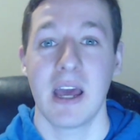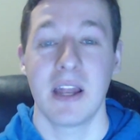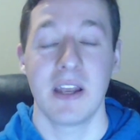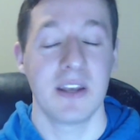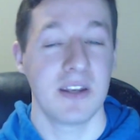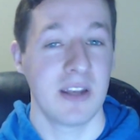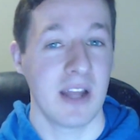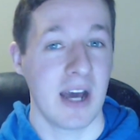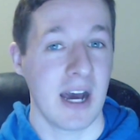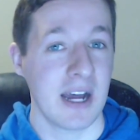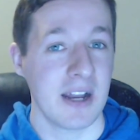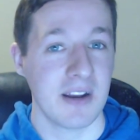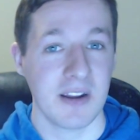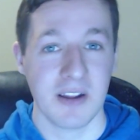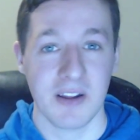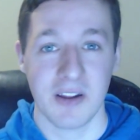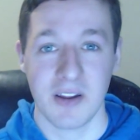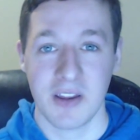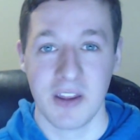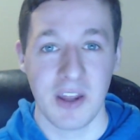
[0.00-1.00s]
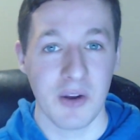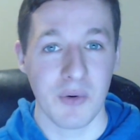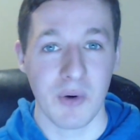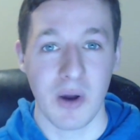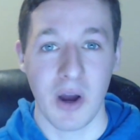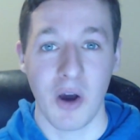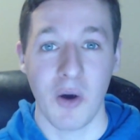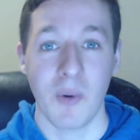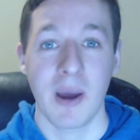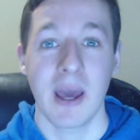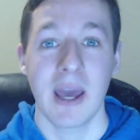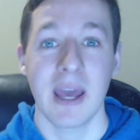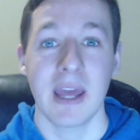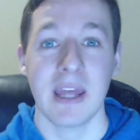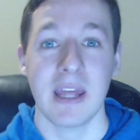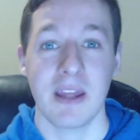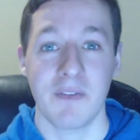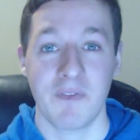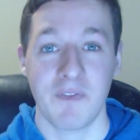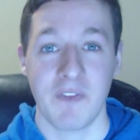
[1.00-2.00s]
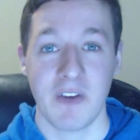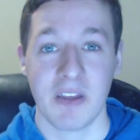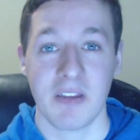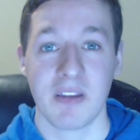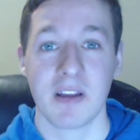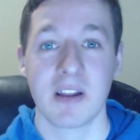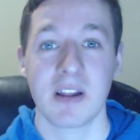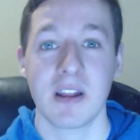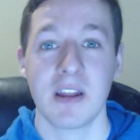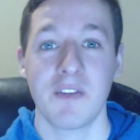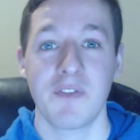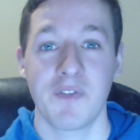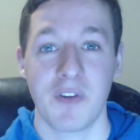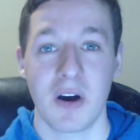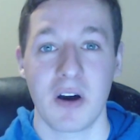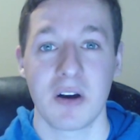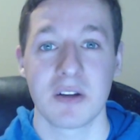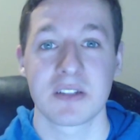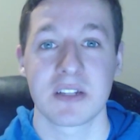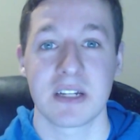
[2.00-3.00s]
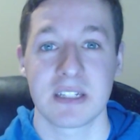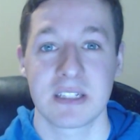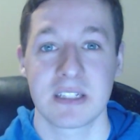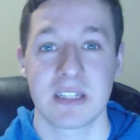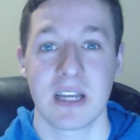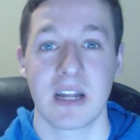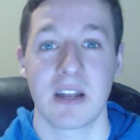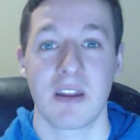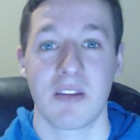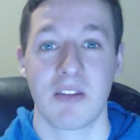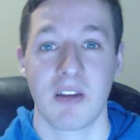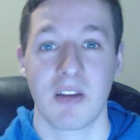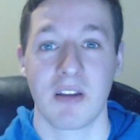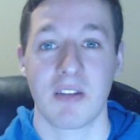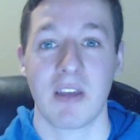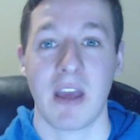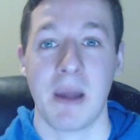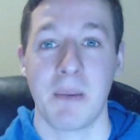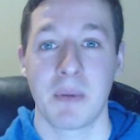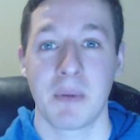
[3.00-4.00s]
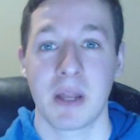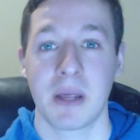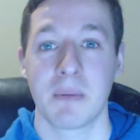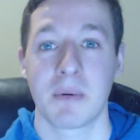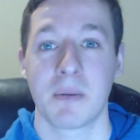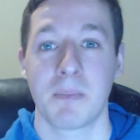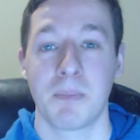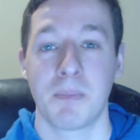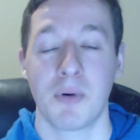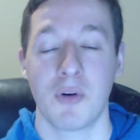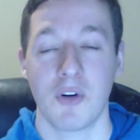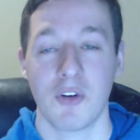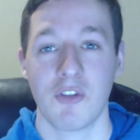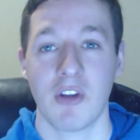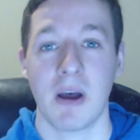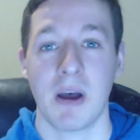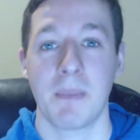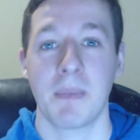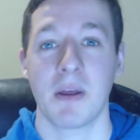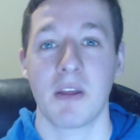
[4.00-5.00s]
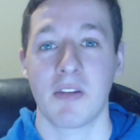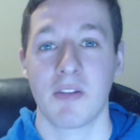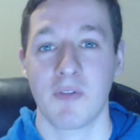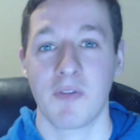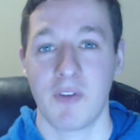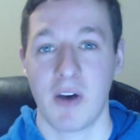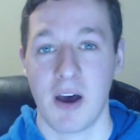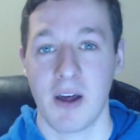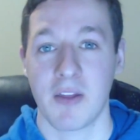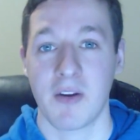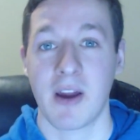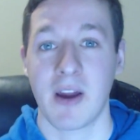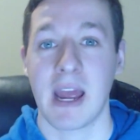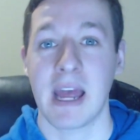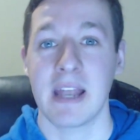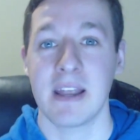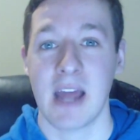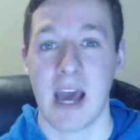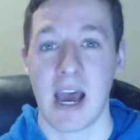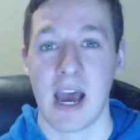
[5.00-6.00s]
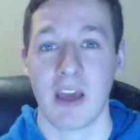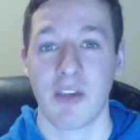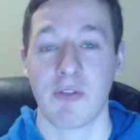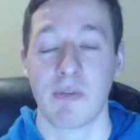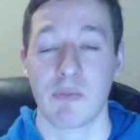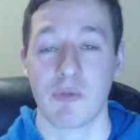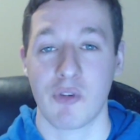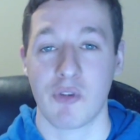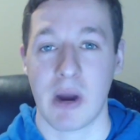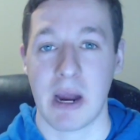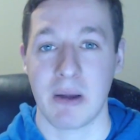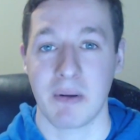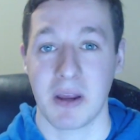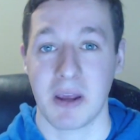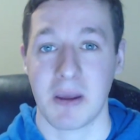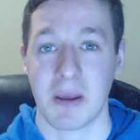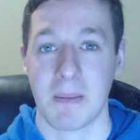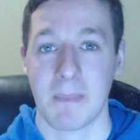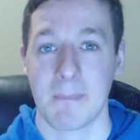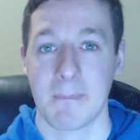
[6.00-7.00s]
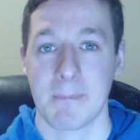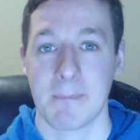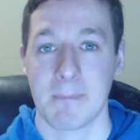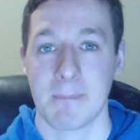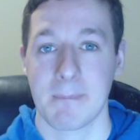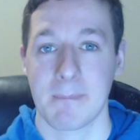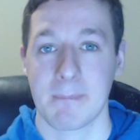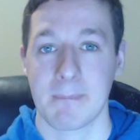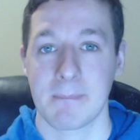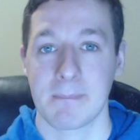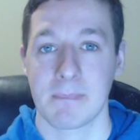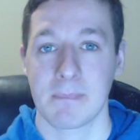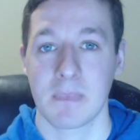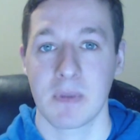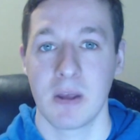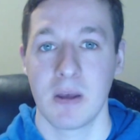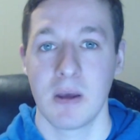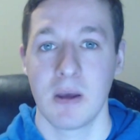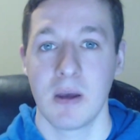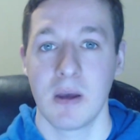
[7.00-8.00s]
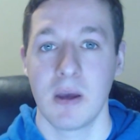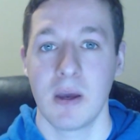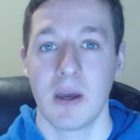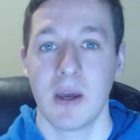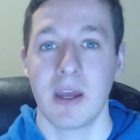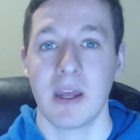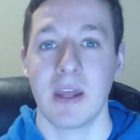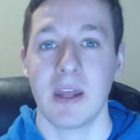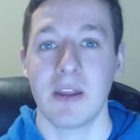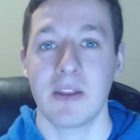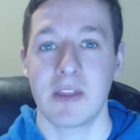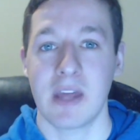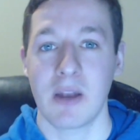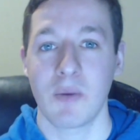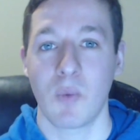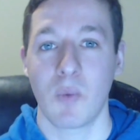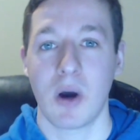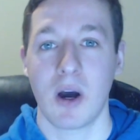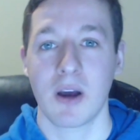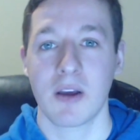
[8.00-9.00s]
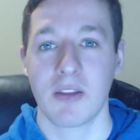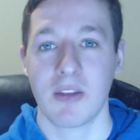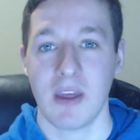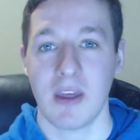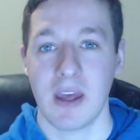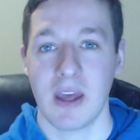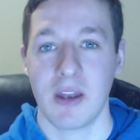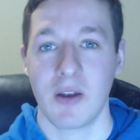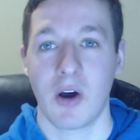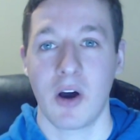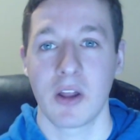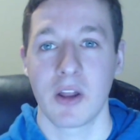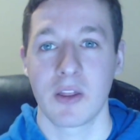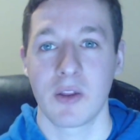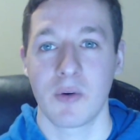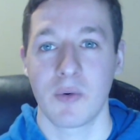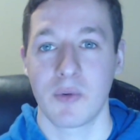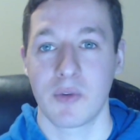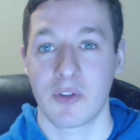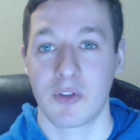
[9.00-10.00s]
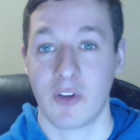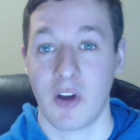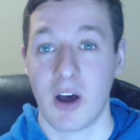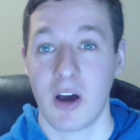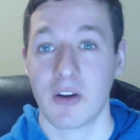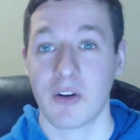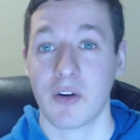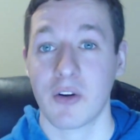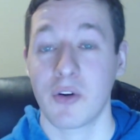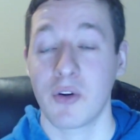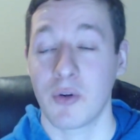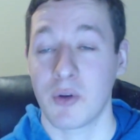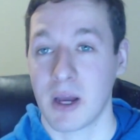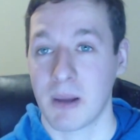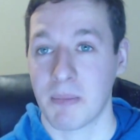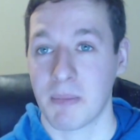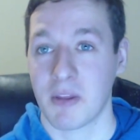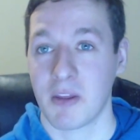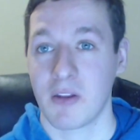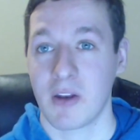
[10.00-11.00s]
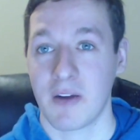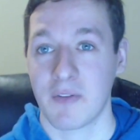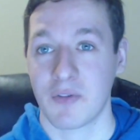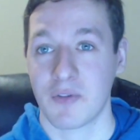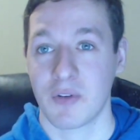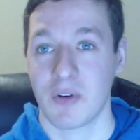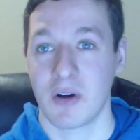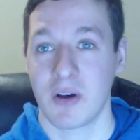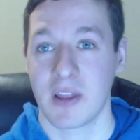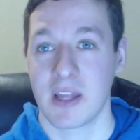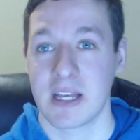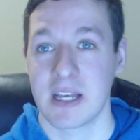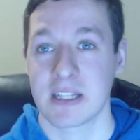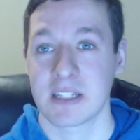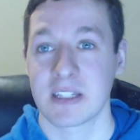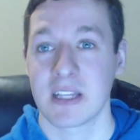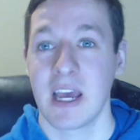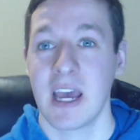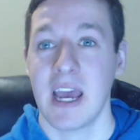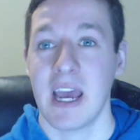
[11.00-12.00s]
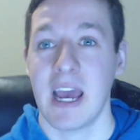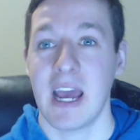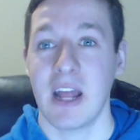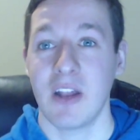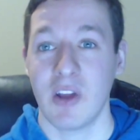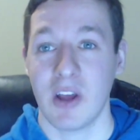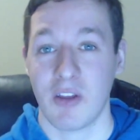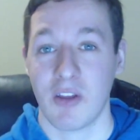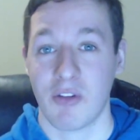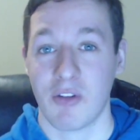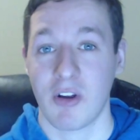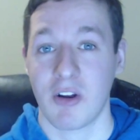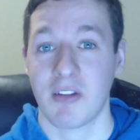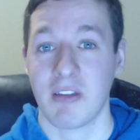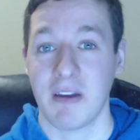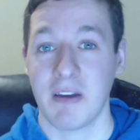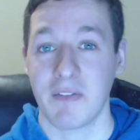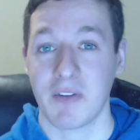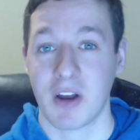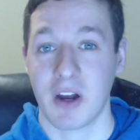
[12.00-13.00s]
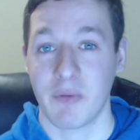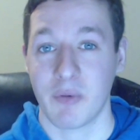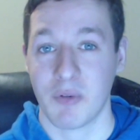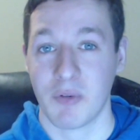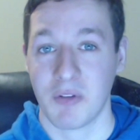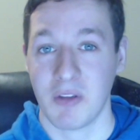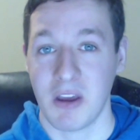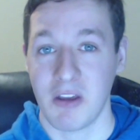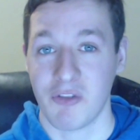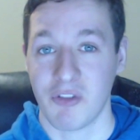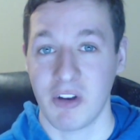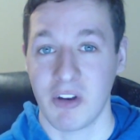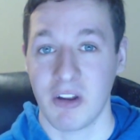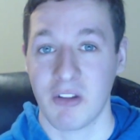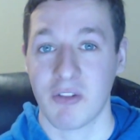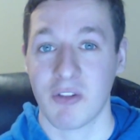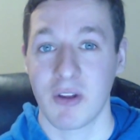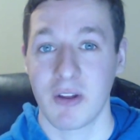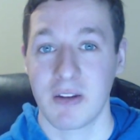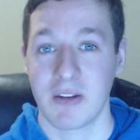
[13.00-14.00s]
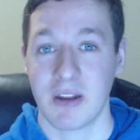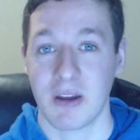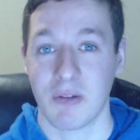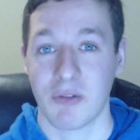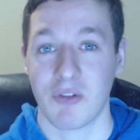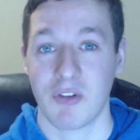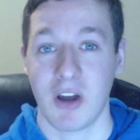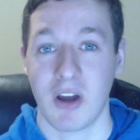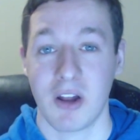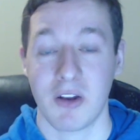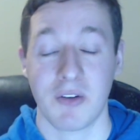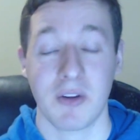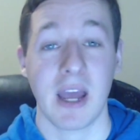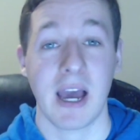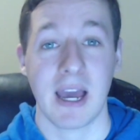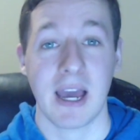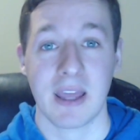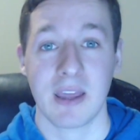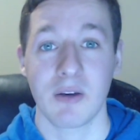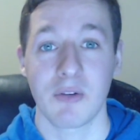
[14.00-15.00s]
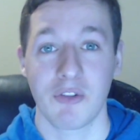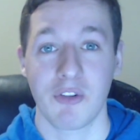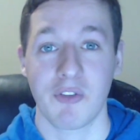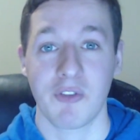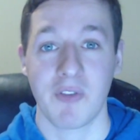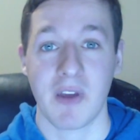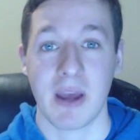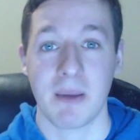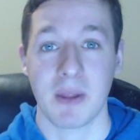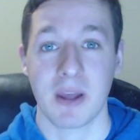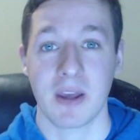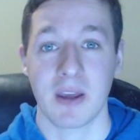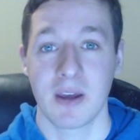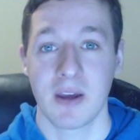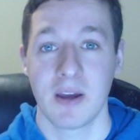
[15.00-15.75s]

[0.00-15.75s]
Not Hiro, he physically falls on his son. His son's able, able to push up his father and dies from drowning. He then walks in on the daughter who comes in after all this and has, starts to have a conversation and slowly tells her daughter, Yeah, I killed your family.